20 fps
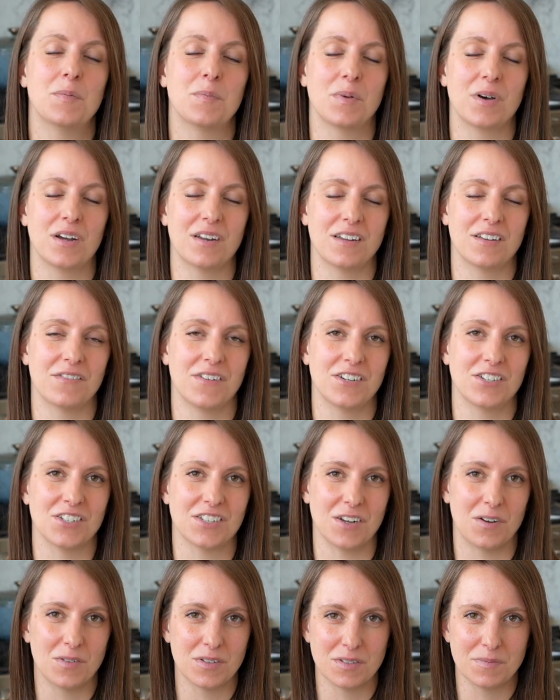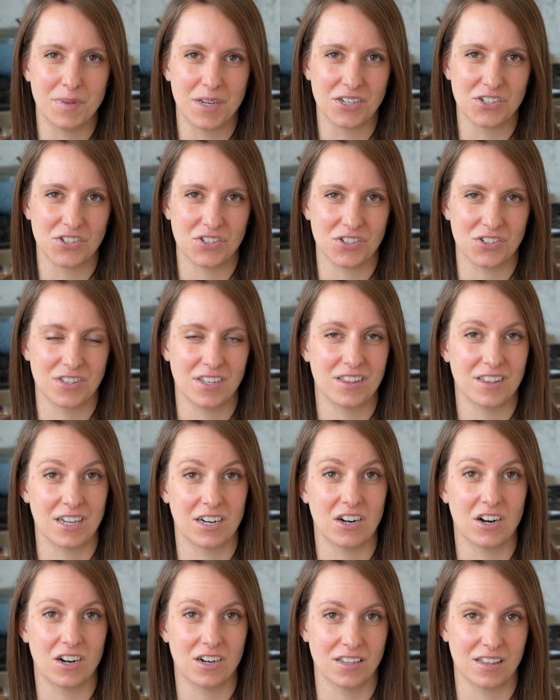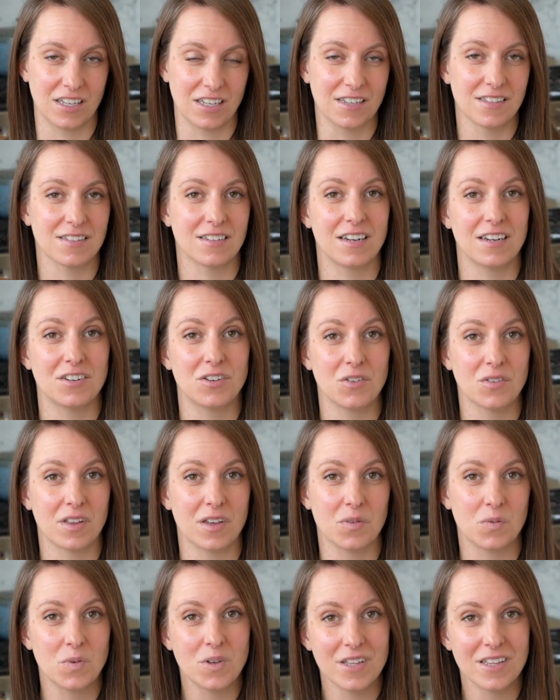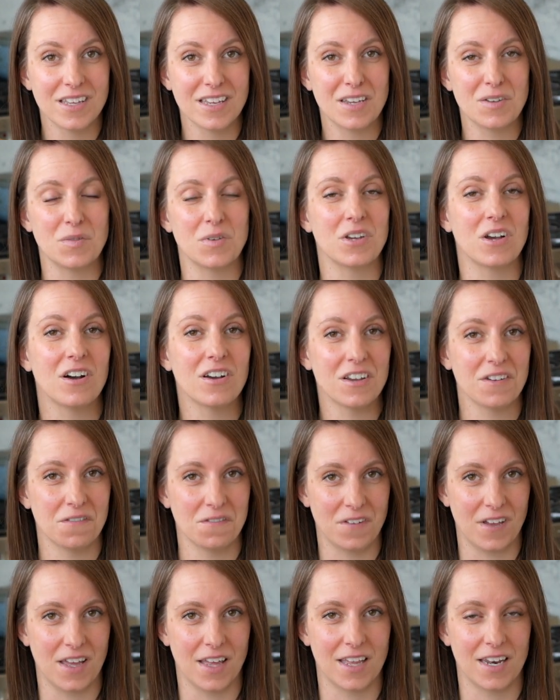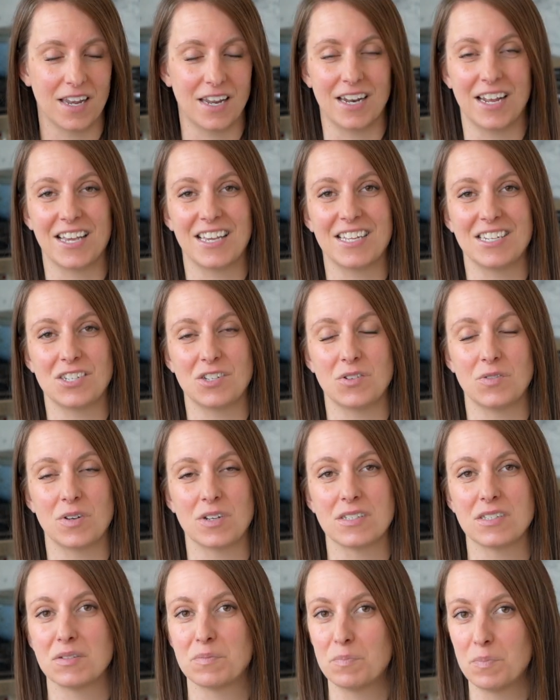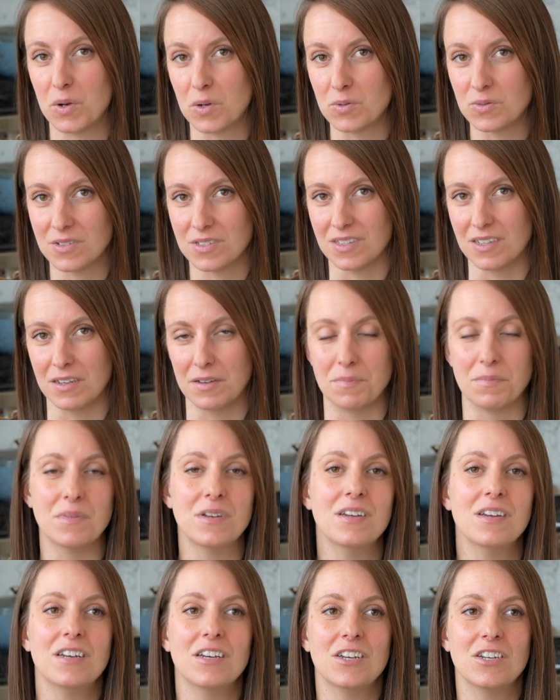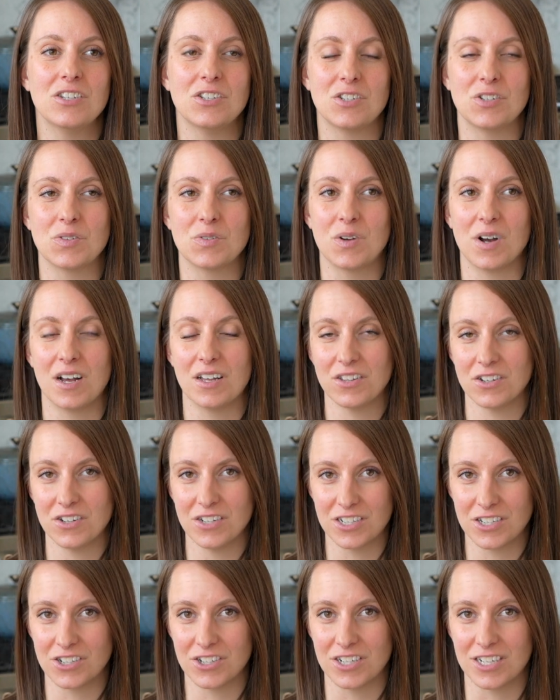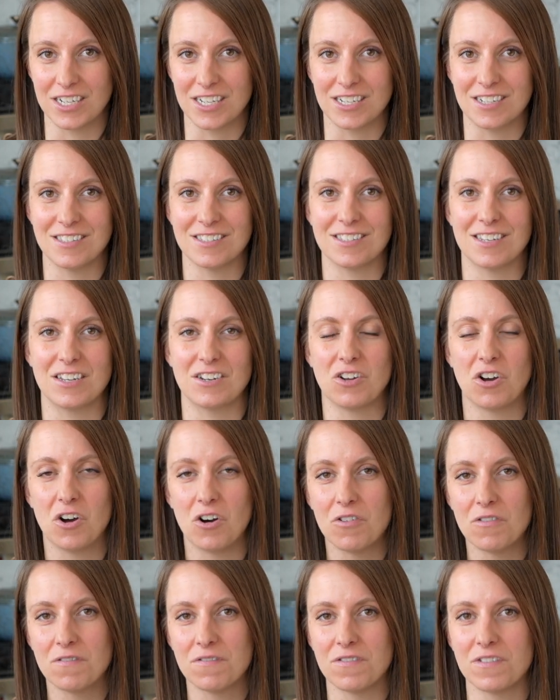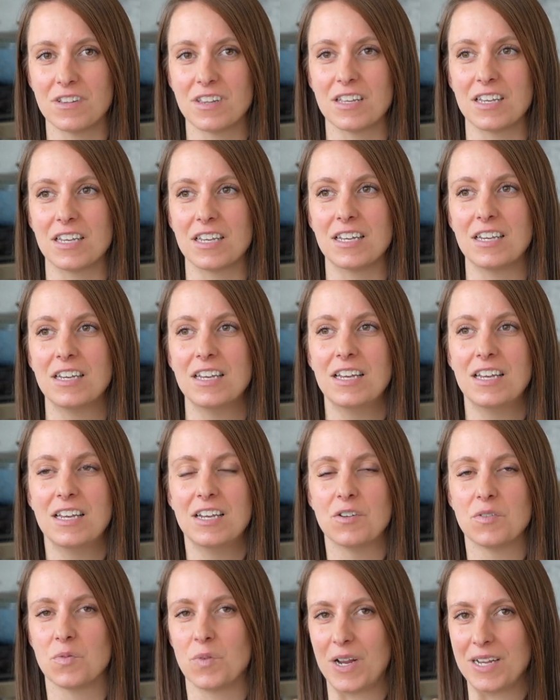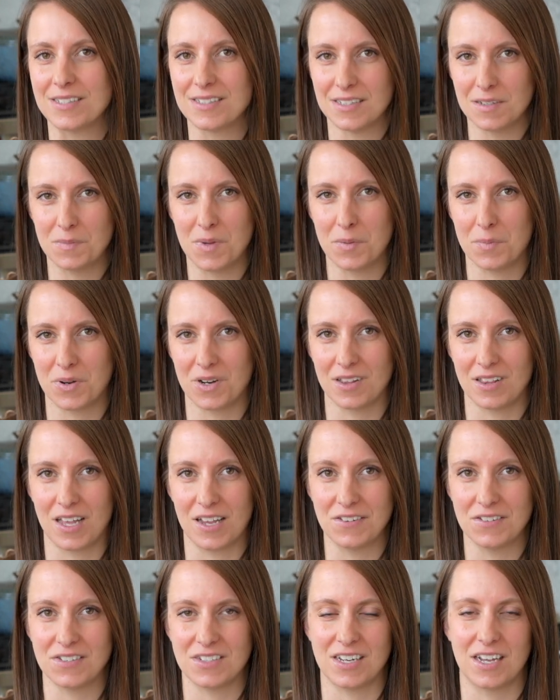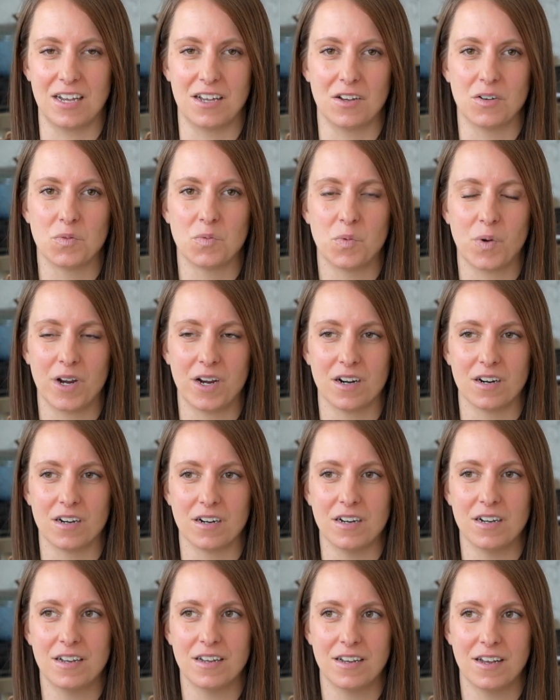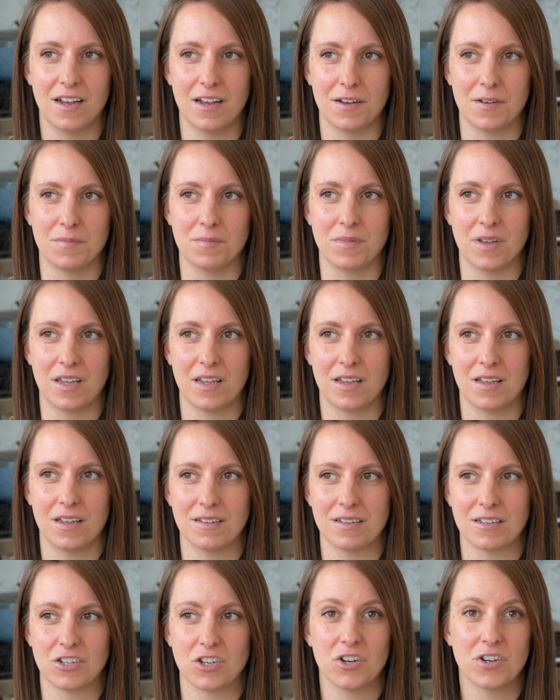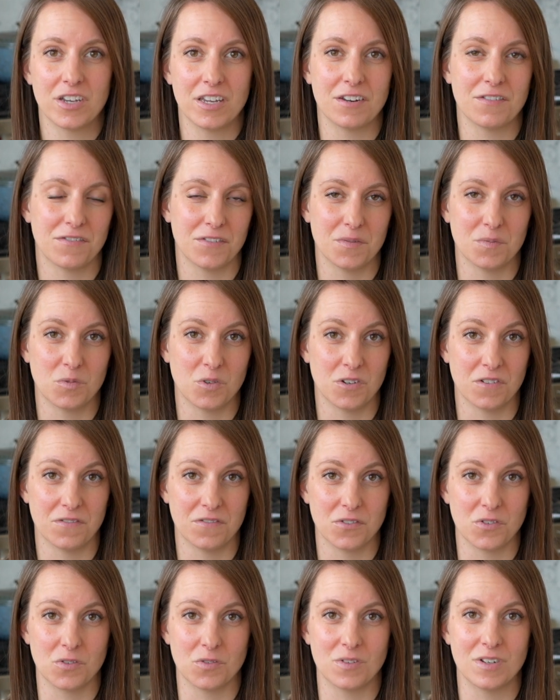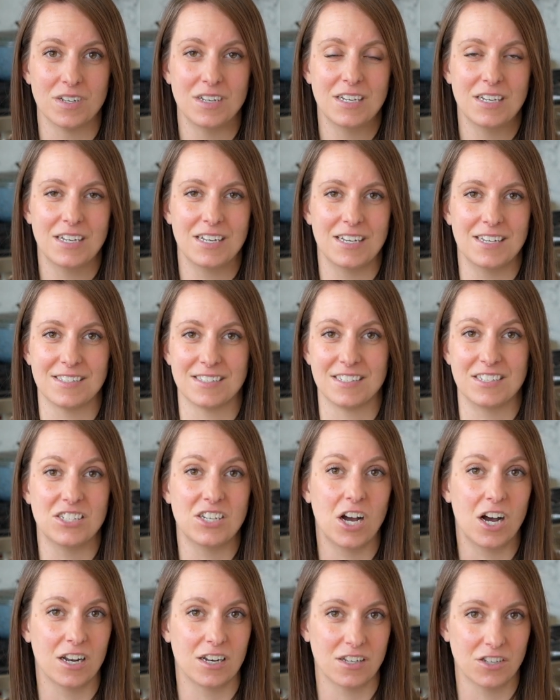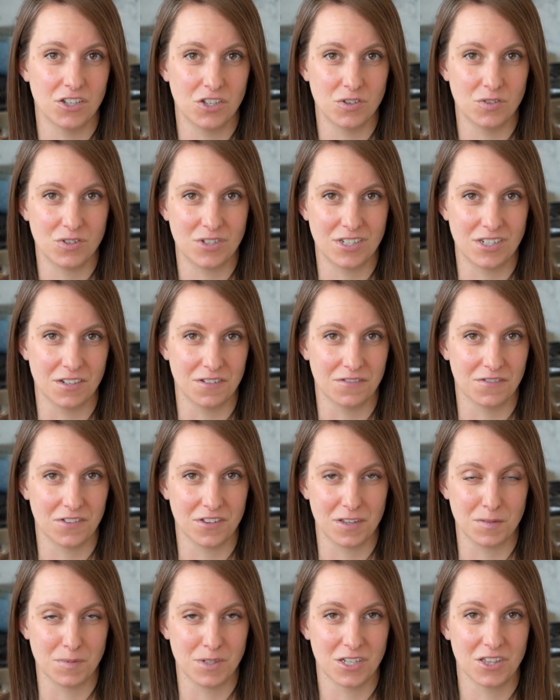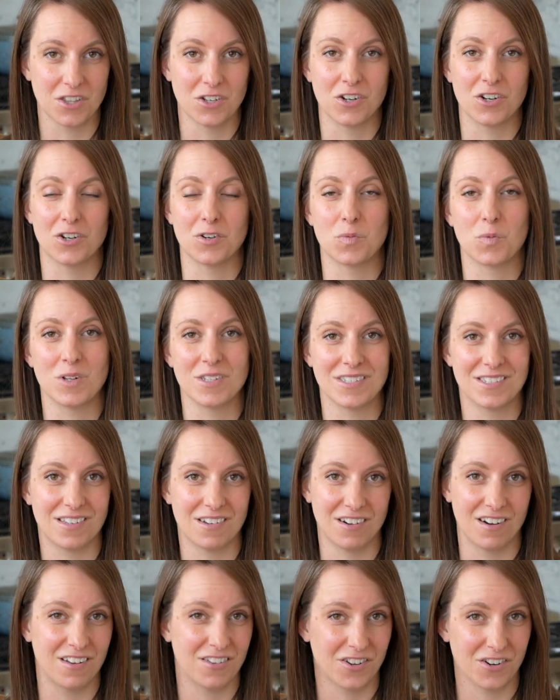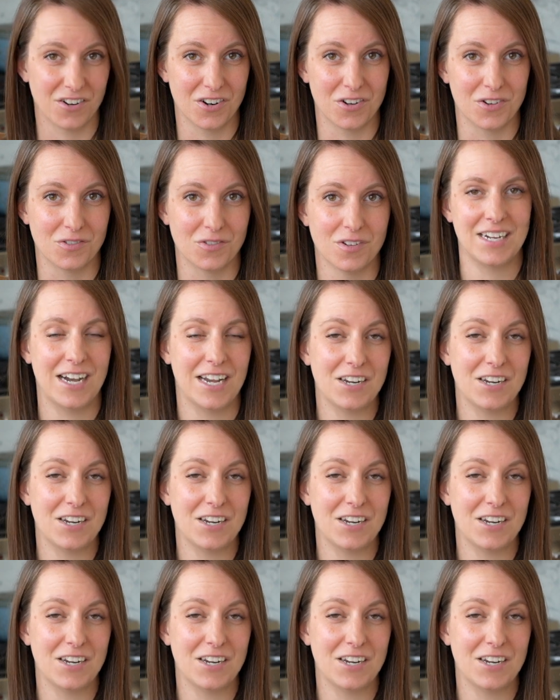But if I just always make sure that there are things that I know they will eat, we all get fed and I get to expose them to other ingredients and hopefully raise them up in a lifestyle where um, cooking from real food is not a huge deal for them to learn once they're on their own.